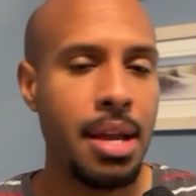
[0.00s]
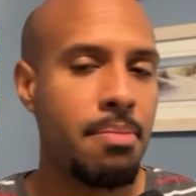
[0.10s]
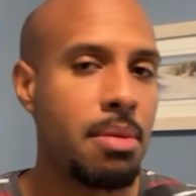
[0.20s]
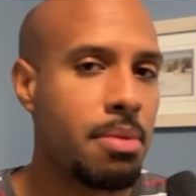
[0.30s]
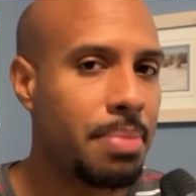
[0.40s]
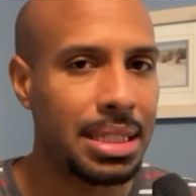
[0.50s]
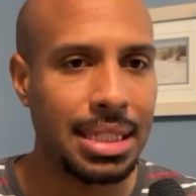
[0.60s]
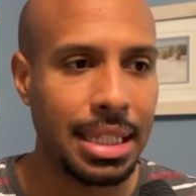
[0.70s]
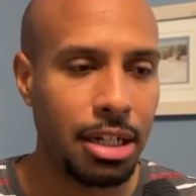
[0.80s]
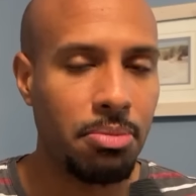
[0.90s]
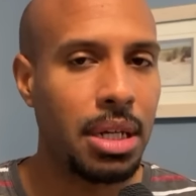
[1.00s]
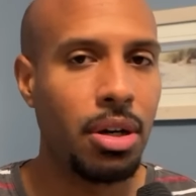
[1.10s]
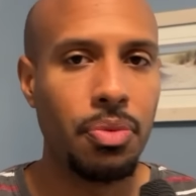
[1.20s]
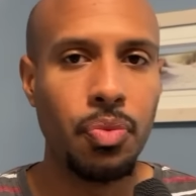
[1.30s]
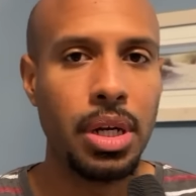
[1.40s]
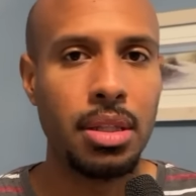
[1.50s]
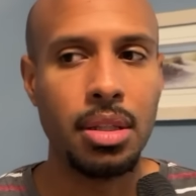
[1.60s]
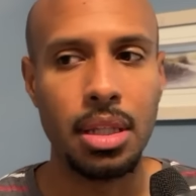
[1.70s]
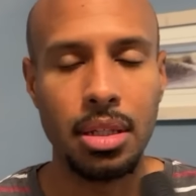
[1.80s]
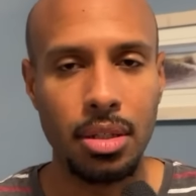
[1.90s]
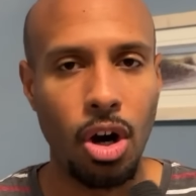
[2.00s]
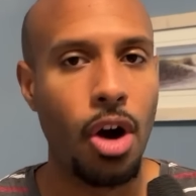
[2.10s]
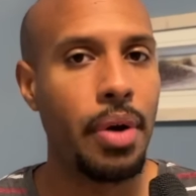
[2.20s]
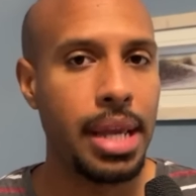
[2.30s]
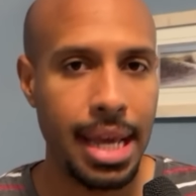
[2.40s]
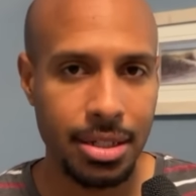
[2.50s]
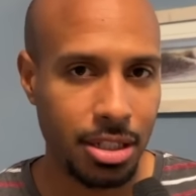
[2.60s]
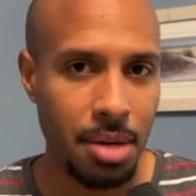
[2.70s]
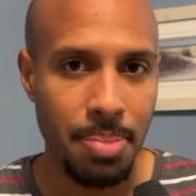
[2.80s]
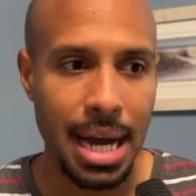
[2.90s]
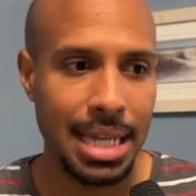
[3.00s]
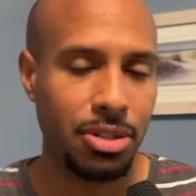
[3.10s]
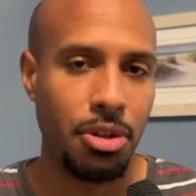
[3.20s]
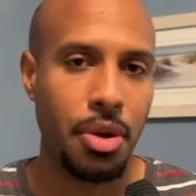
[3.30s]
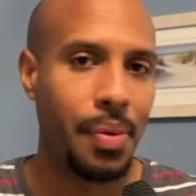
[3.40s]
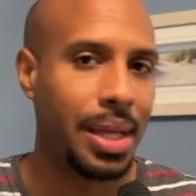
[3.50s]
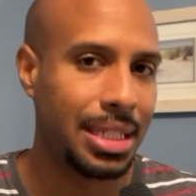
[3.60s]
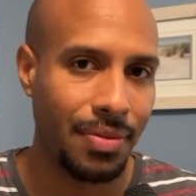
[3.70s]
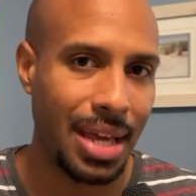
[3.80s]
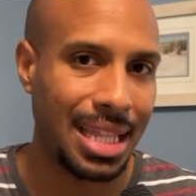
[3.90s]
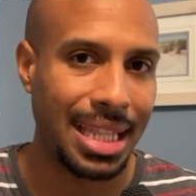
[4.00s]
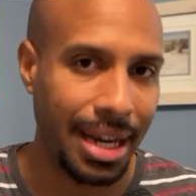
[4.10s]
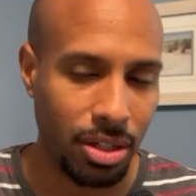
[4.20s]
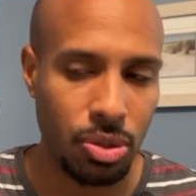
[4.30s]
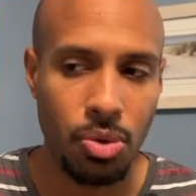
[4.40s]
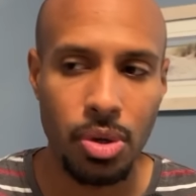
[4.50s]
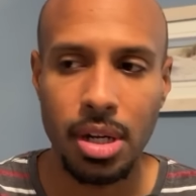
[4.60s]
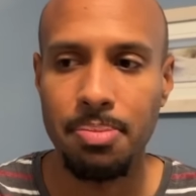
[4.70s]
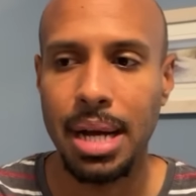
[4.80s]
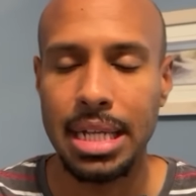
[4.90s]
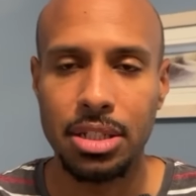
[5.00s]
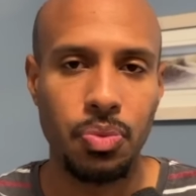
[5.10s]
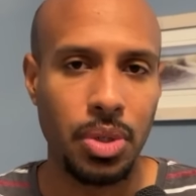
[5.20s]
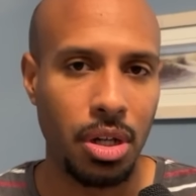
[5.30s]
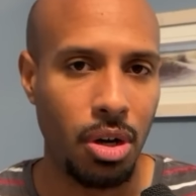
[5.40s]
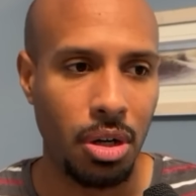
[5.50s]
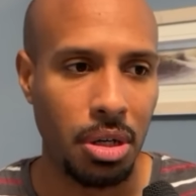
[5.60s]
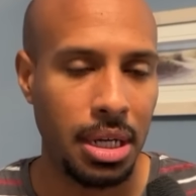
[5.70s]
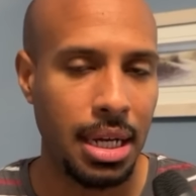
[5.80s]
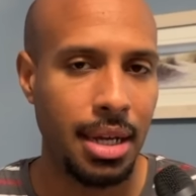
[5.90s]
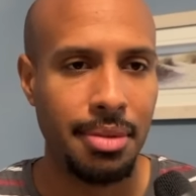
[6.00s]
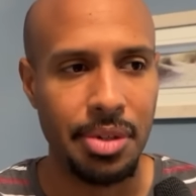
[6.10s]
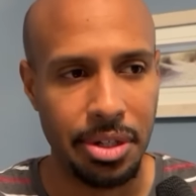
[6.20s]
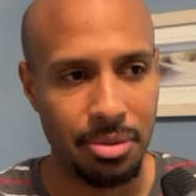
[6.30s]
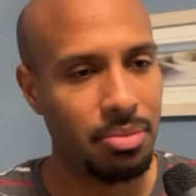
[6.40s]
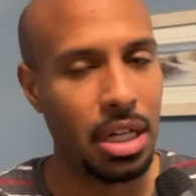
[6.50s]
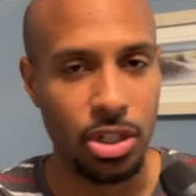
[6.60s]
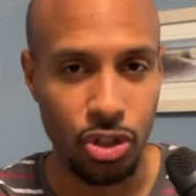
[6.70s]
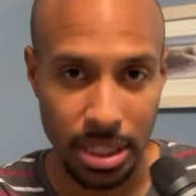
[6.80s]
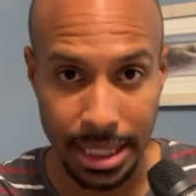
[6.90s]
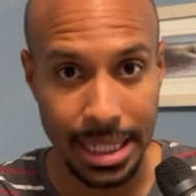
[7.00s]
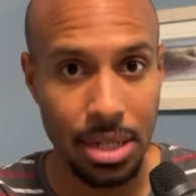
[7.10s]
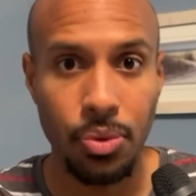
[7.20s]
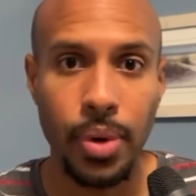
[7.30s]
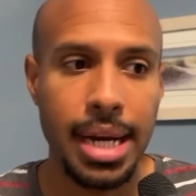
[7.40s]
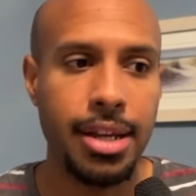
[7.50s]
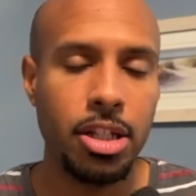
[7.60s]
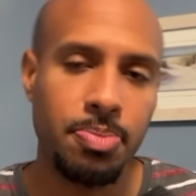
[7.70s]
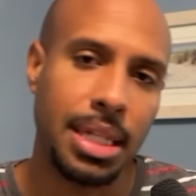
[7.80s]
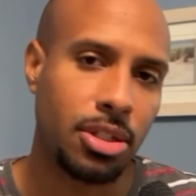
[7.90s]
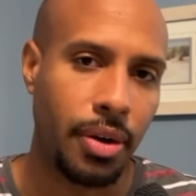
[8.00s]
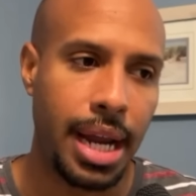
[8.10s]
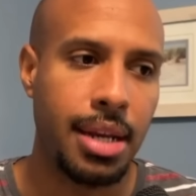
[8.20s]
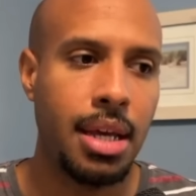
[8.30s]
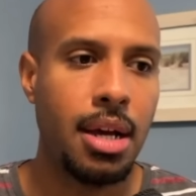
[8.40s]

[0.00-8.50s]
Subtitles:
Maybe missed a little bit on what the RAS composite or the relative athletic score composite would call, you know, agility ratings, but that's all right.